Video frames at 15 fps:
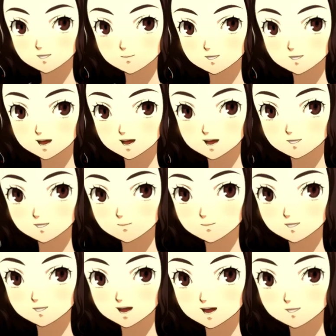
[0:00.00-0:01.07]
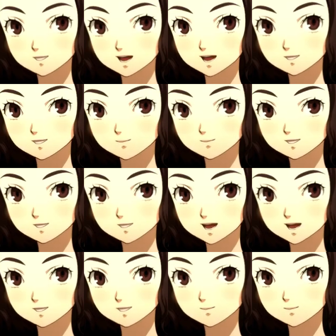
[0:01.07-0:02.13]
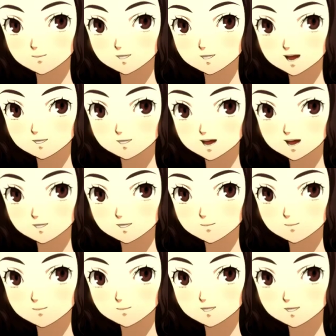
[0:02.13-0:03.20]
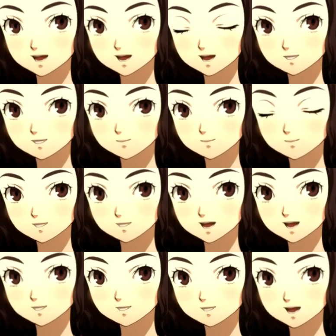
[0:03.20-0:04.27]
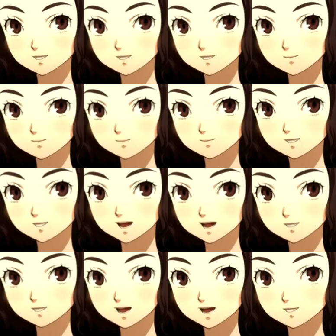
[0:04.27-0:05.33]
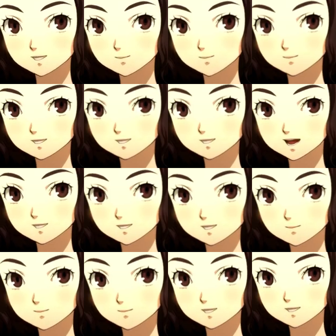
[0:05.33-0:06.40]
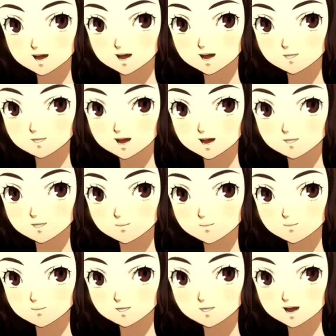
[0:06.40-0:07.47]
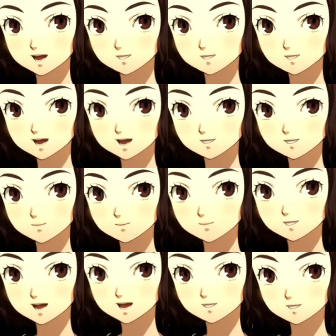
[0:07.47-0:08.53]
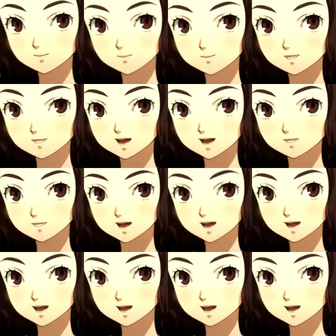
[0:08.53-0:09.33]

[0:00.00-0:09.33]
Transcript: They've got up to eight or nine members, but all their identities are still a mystery. From the footage gathered online, they all seem so cool. I can't help but wonder who they really are.